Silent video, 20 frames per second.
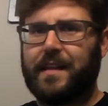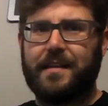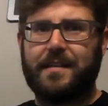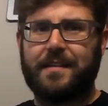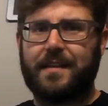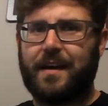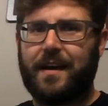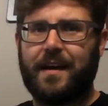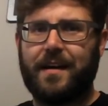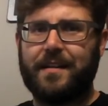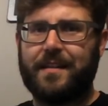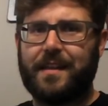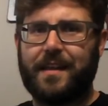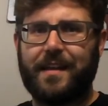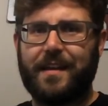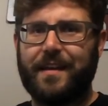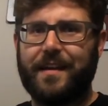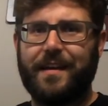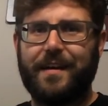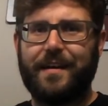less hot
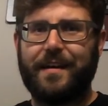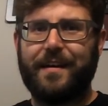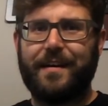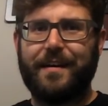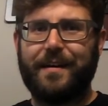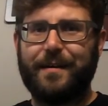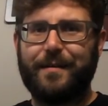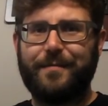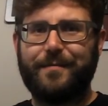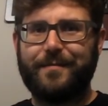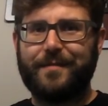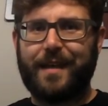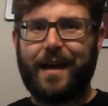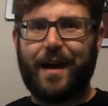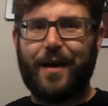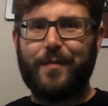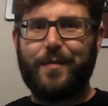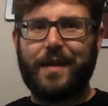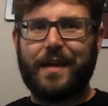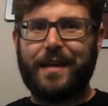than
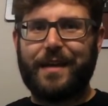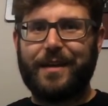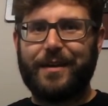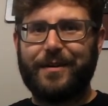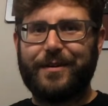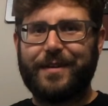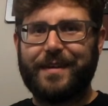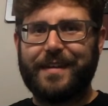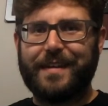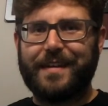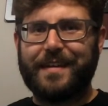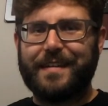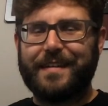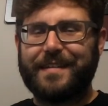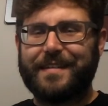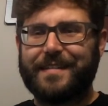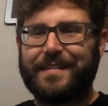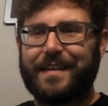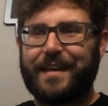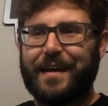jalapeno.
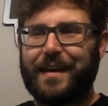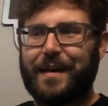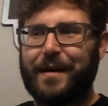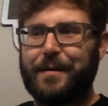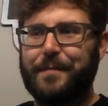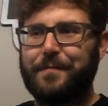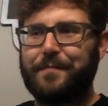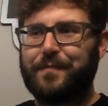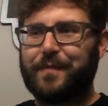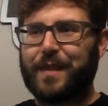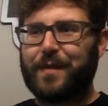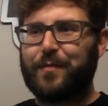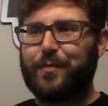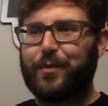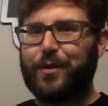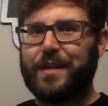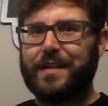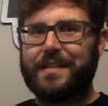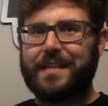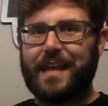It's a
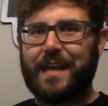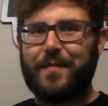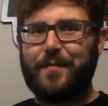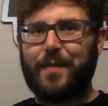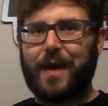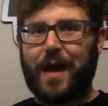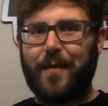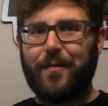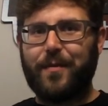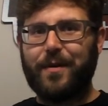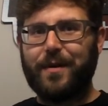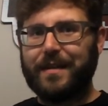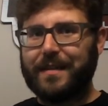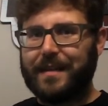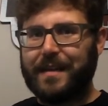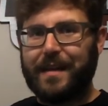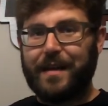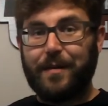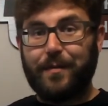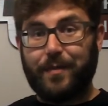pretty tame
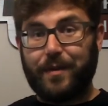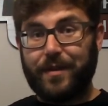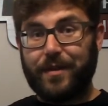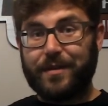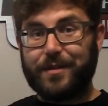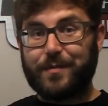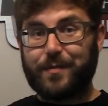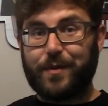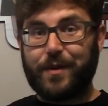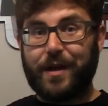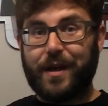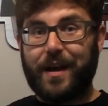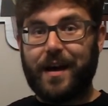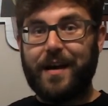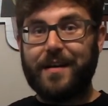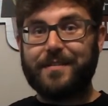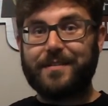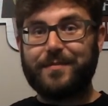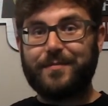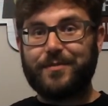pepper, but it looks pretty
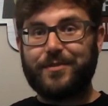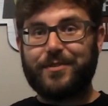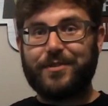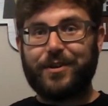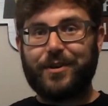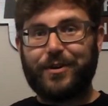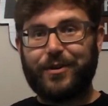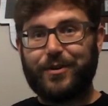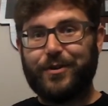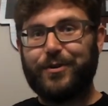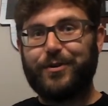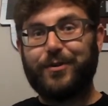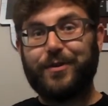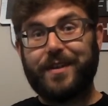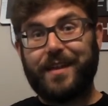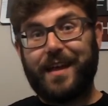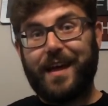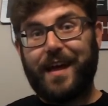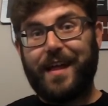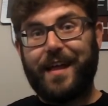awesome,
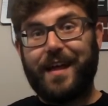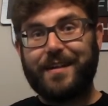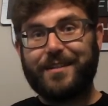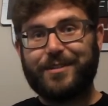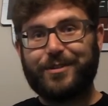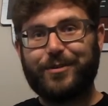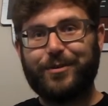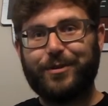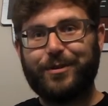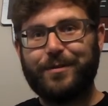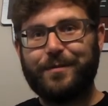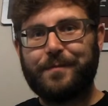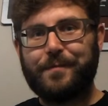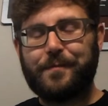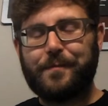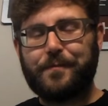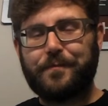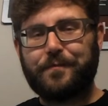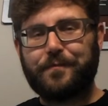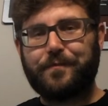so yeah, that's cool.
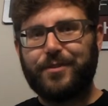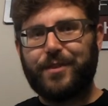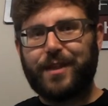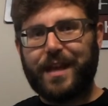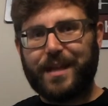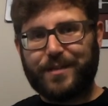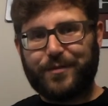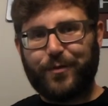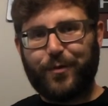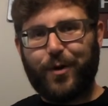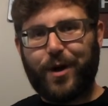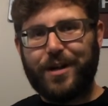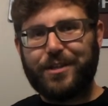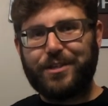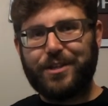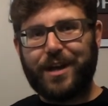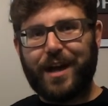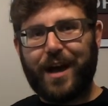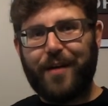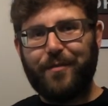So thanks for
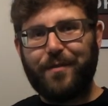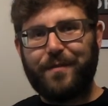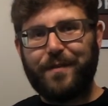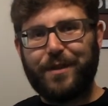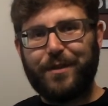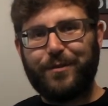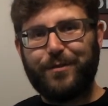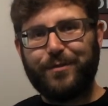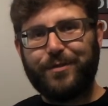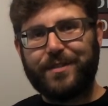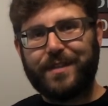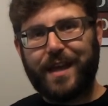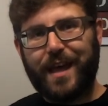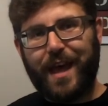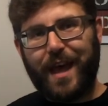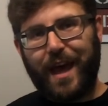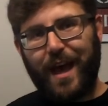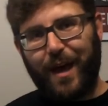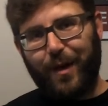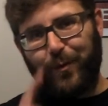watching Hot
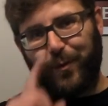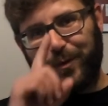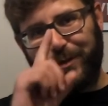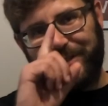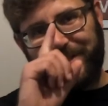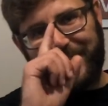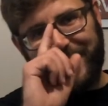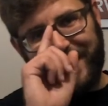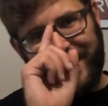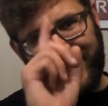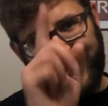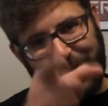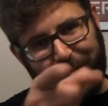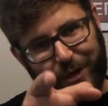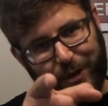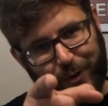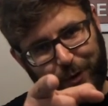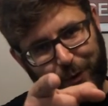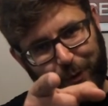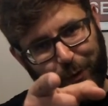Reviews, and we'll see
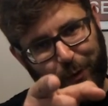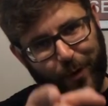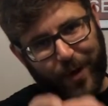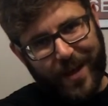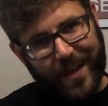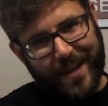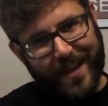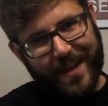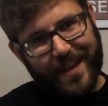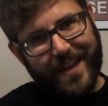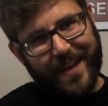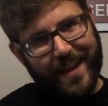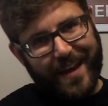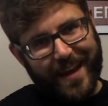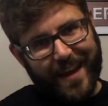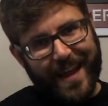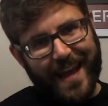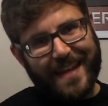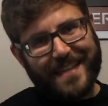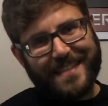you
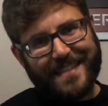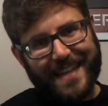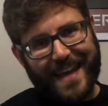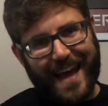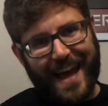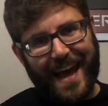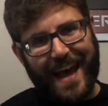next